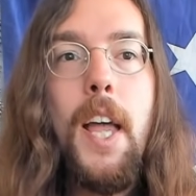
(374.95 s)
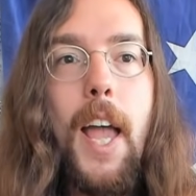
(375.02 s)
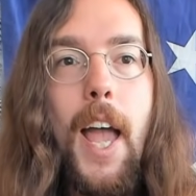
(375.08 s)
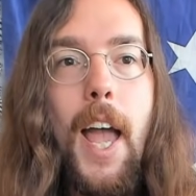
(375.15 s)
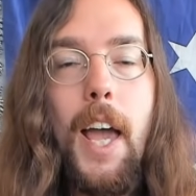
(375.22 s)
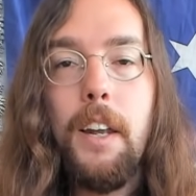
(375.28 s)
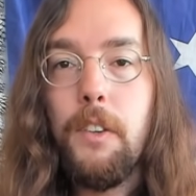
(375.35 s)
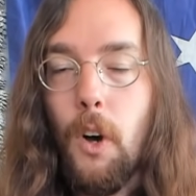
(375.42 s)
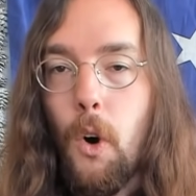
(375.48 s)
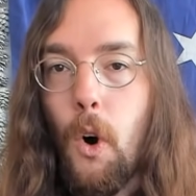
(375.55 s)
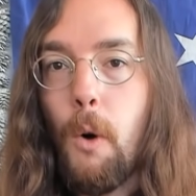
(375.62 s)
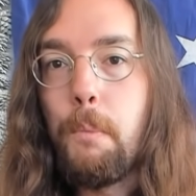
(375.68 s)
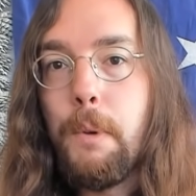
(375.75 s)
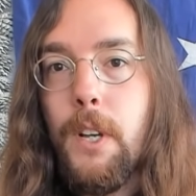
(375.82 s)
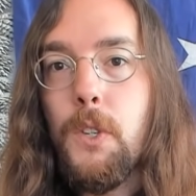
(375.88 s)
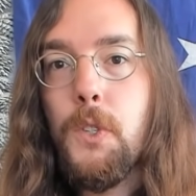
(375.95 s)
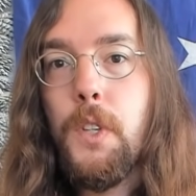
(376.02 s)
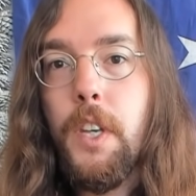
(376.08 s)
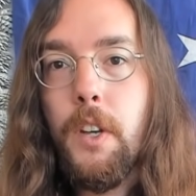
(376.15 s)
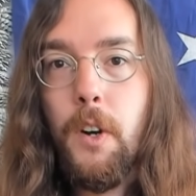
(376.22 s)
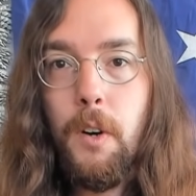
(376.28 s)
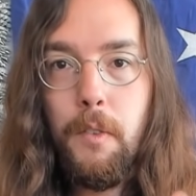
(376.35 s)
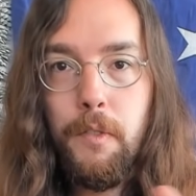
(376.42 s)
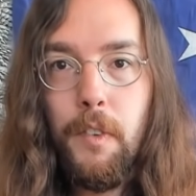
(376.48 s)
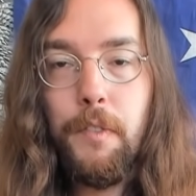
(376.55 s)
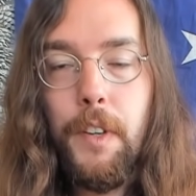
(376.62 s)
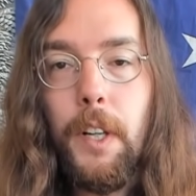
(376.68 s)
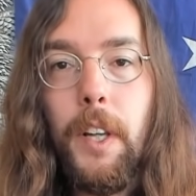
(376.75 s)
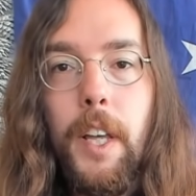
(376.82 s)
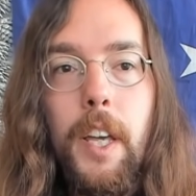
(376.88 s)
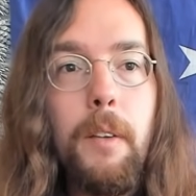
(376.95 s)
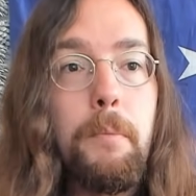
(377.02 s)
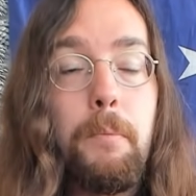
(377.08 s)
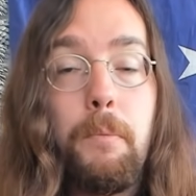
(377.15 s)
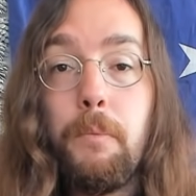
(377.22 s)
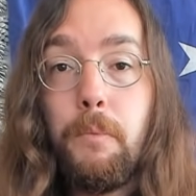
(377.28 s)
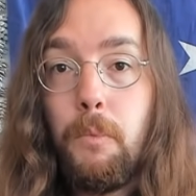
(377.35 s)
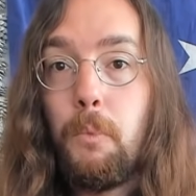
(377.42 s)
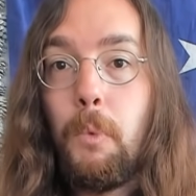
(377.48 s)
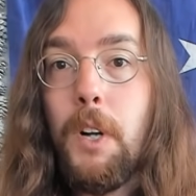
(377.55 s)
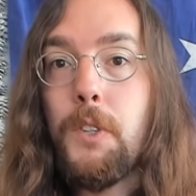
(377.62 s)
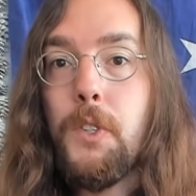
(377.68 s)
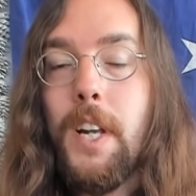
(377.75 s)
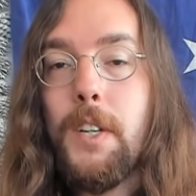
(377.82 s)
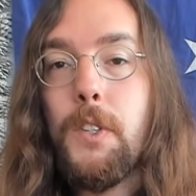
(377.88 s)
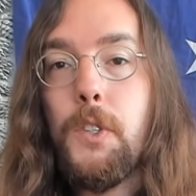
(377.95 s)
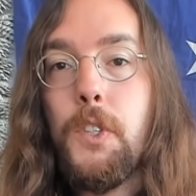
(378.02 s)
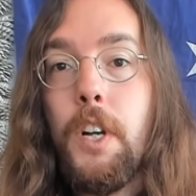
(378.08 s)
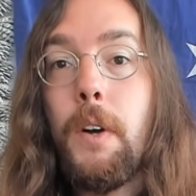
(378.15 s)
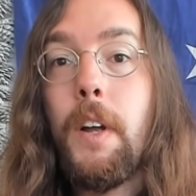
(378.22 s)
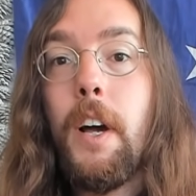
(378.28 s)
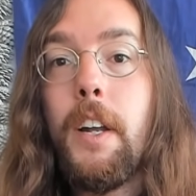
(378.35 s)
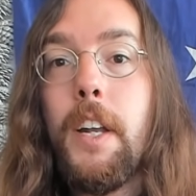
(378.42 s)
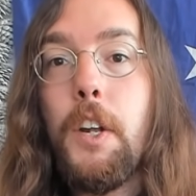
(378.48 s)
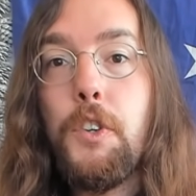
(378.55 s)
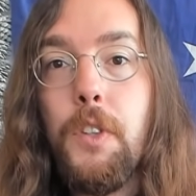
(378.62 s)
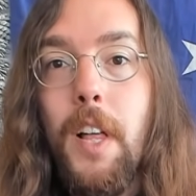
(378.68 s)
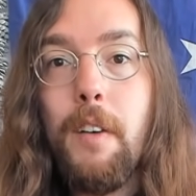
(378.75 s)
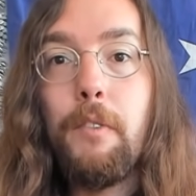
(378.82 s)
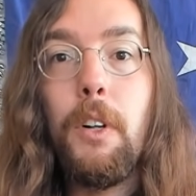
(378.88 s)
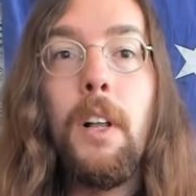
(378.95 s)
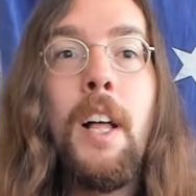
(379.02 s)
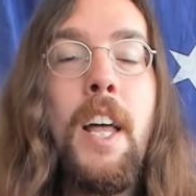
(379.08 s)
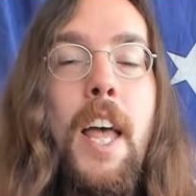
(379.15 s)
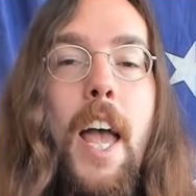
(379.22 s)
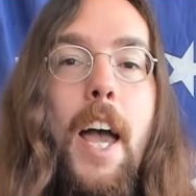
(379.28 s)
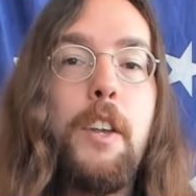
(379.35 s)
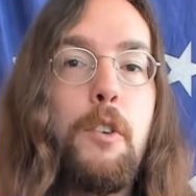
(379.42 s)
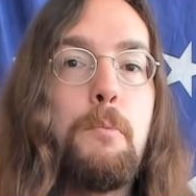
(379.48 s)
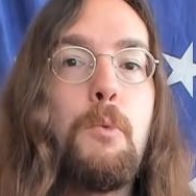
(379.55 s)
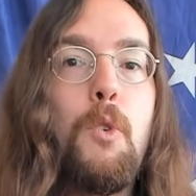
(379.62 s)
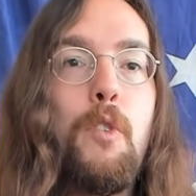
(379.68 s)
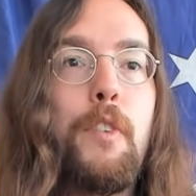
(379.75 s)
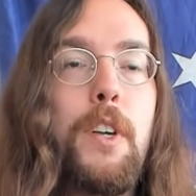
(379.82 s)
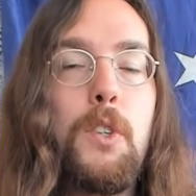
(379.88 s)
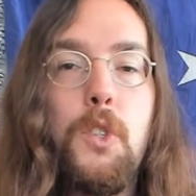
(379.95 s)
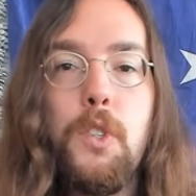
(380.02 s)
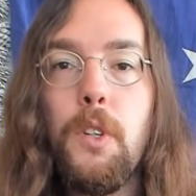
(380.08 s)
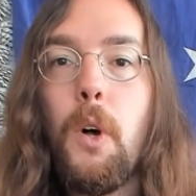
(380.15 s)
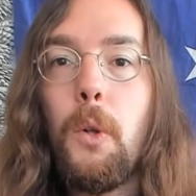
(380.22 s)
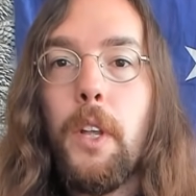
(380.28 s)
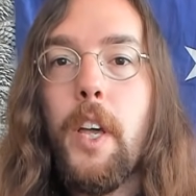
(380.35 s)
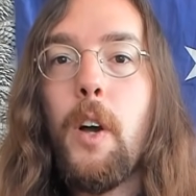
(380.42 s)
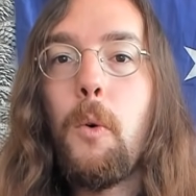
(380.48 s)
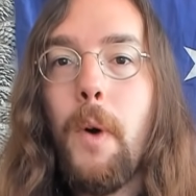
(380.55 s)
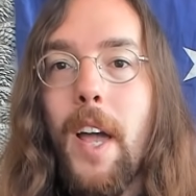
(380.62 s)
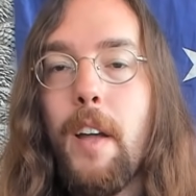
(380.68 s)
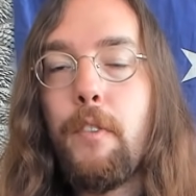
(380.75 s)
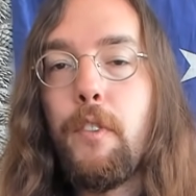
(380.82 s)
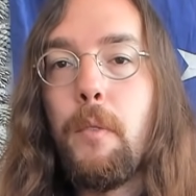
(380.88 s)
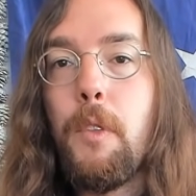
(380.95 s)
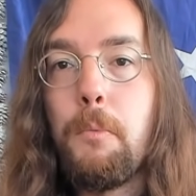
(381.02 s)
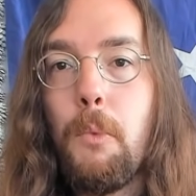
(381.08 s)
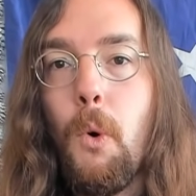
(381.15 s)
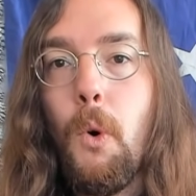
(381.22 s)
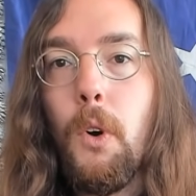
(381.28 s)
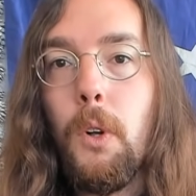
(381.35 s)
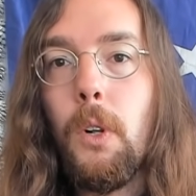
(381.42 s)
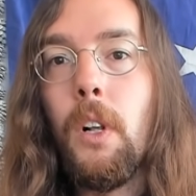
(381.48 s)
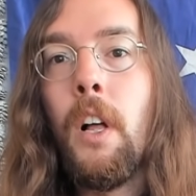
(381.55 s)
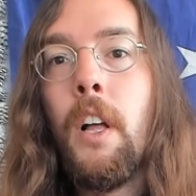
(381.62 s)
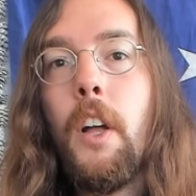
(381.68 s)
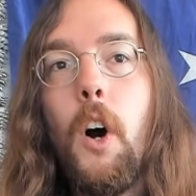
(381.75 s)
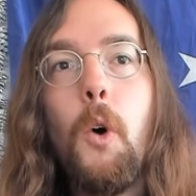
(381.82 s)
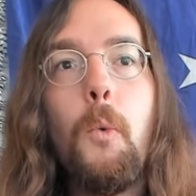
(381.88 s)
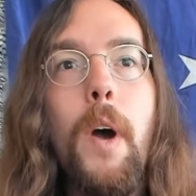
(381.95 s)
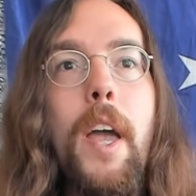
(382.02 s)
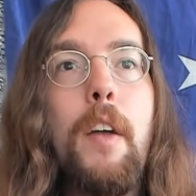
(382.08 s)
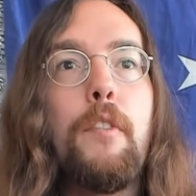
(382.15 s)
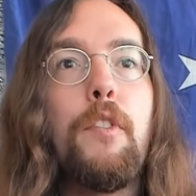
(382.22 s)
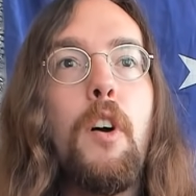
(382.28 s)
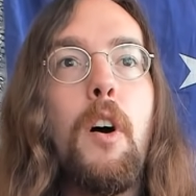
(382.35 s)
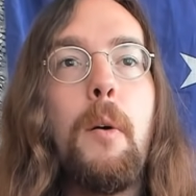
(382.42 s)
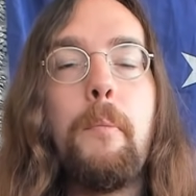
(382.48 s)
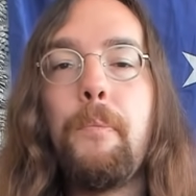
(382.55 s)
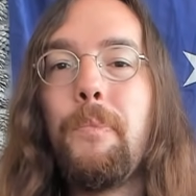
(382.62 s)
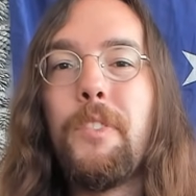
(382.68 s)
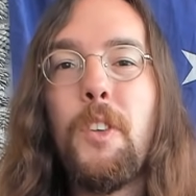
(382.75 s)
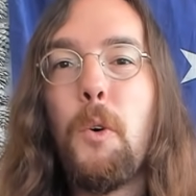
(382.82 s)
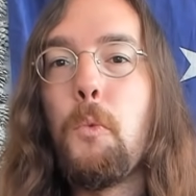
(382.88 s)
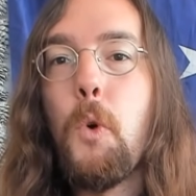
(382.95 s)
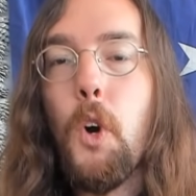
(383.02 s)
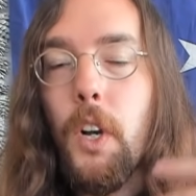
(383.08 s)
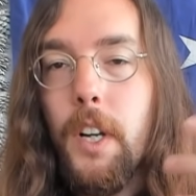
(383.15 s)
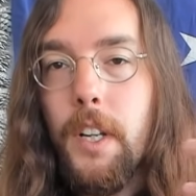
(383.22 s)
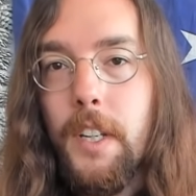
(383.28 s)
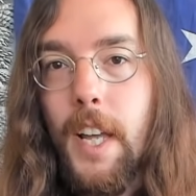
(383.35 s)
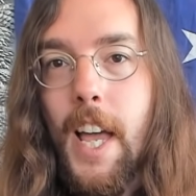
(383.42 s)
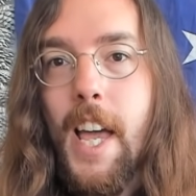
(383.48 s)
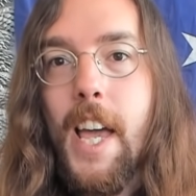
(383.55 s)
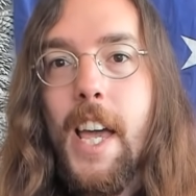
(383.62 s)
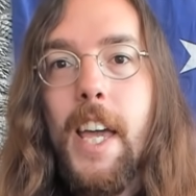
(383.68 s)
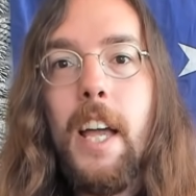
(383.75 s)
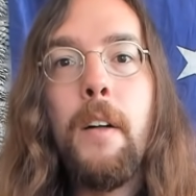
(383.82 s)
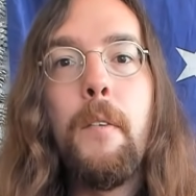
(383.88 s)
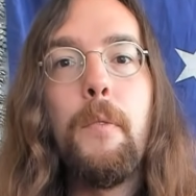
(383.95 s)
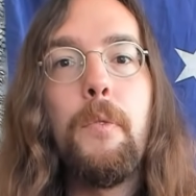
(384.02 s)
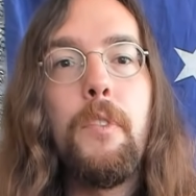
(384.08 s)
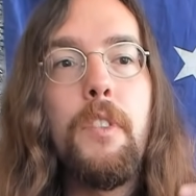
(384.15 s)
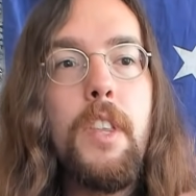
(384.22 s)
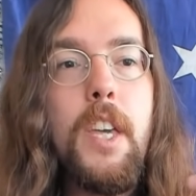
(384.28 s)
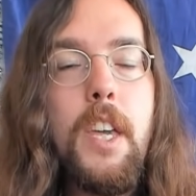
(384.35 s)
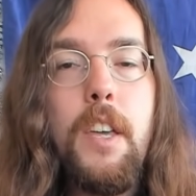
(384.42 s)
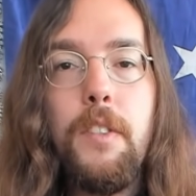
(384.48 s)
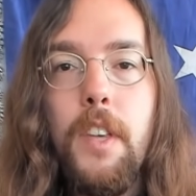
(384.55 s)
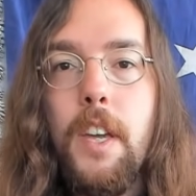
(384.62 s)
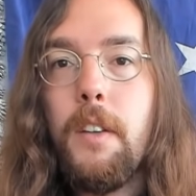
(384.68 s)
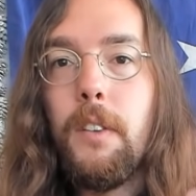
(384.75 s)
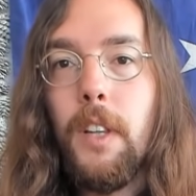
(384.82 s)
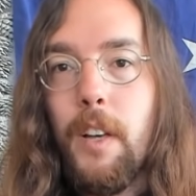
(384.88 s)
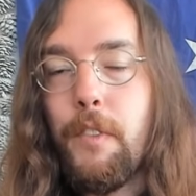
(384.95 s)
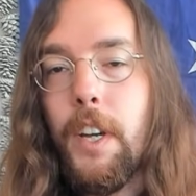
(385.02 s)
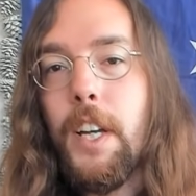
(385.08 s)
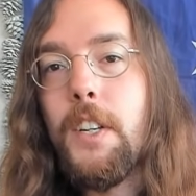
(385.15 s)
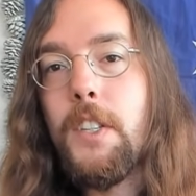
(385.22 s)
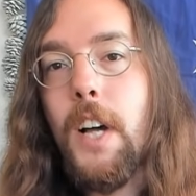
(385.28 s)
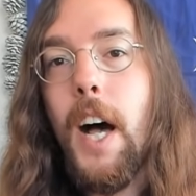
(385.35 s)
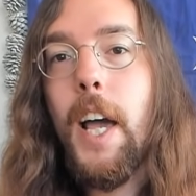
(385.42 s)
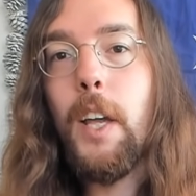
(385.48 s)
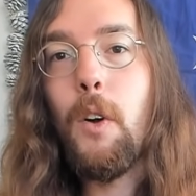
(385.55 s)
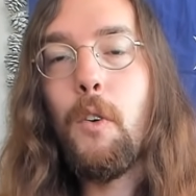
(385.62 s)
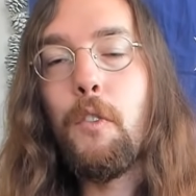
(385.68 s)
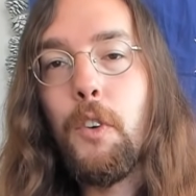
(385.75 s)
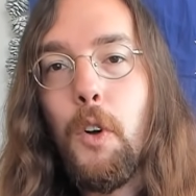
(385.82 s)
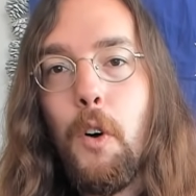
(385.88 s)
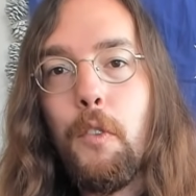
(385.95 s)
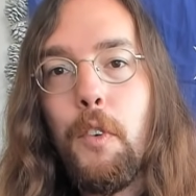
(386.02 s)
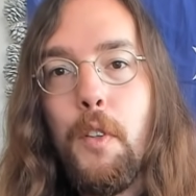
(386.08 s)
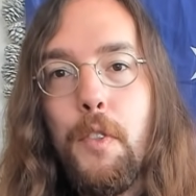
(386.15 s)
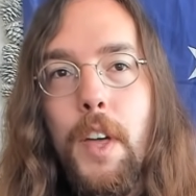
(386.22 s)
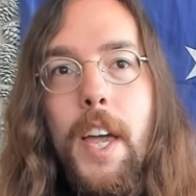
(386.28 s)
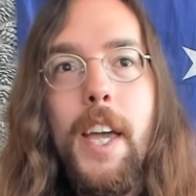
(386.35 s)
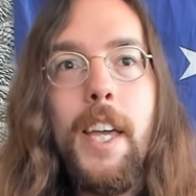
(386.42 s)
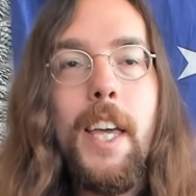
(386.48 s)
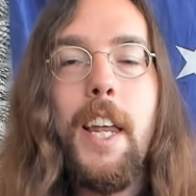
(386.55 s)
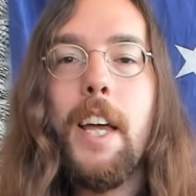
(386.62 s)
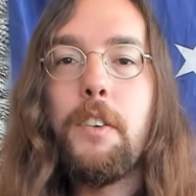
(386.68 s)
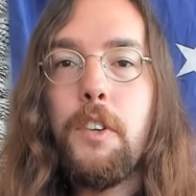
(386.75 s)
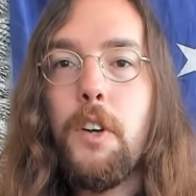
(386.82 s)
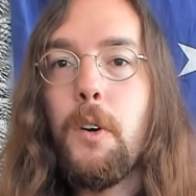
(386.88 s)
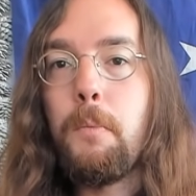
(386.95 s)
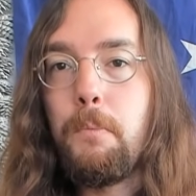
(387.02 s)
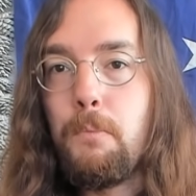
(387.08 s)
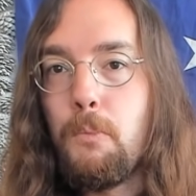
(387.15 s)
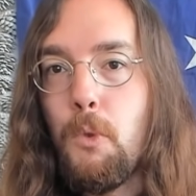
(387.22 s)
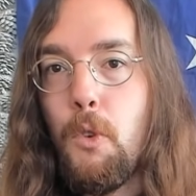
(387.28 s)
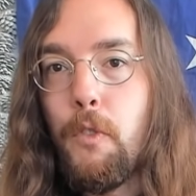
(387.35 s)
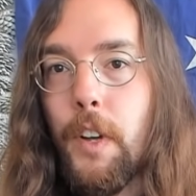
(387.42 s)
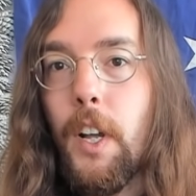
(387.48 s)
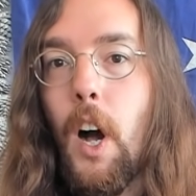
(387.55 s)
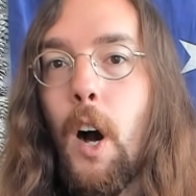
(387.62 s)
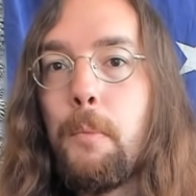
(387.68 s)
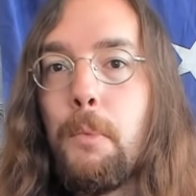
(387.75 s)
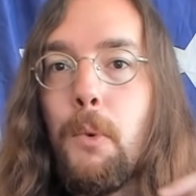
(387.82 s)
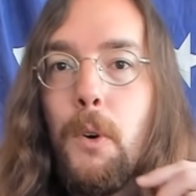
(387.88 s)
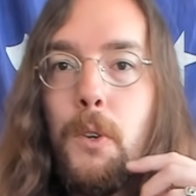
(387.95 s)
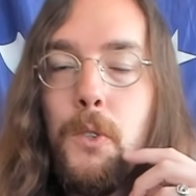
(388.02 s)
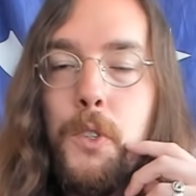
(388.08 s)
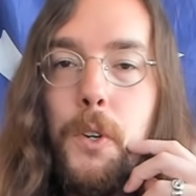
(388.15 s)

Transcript: and the hope is that you're fulfilling what's necessary on each level, and you're moving slowly away from the mortal, away from the workaday, the the living and dying over and over thing, and, and you're moving upwards.